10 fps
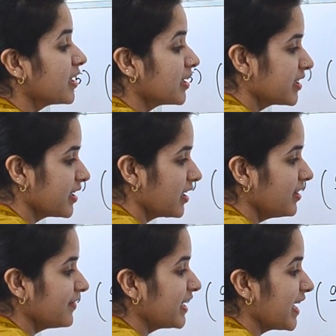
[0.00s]
Here
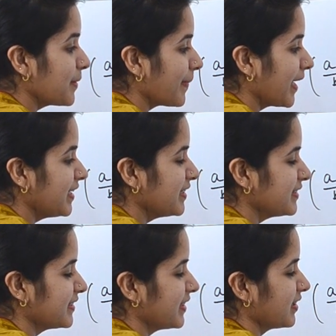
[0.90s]
we take
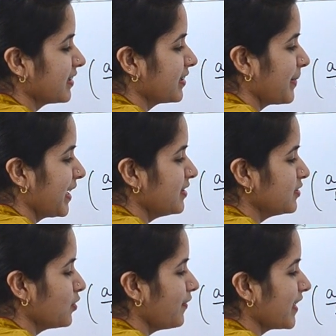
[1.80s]
minus here,
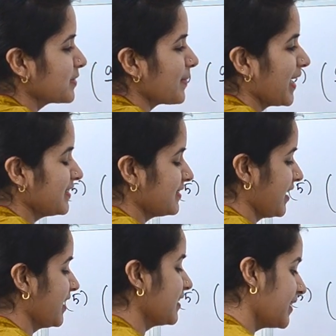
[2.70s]
minus of x minus
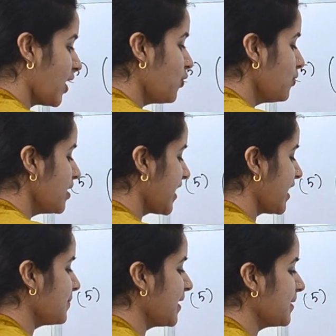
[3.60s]
3. Now
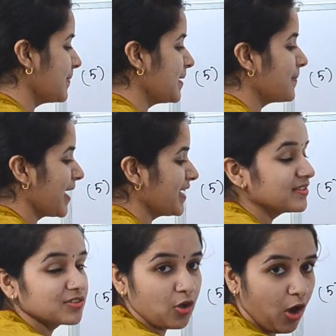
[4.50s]
a by b base
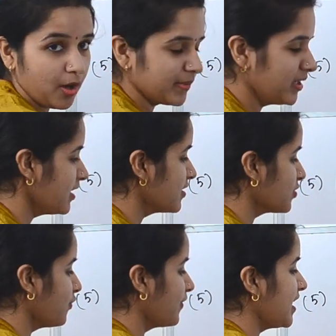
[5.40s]
is common,
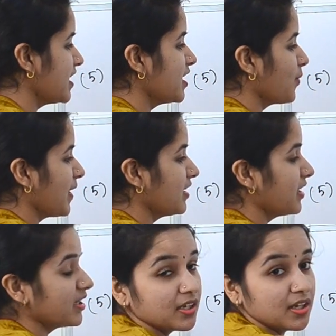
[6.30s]
so we equate
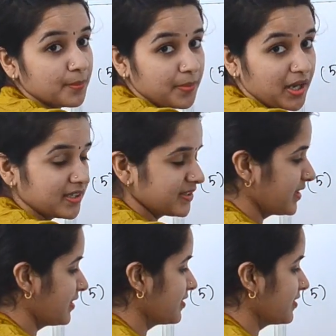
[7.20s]
the powers here.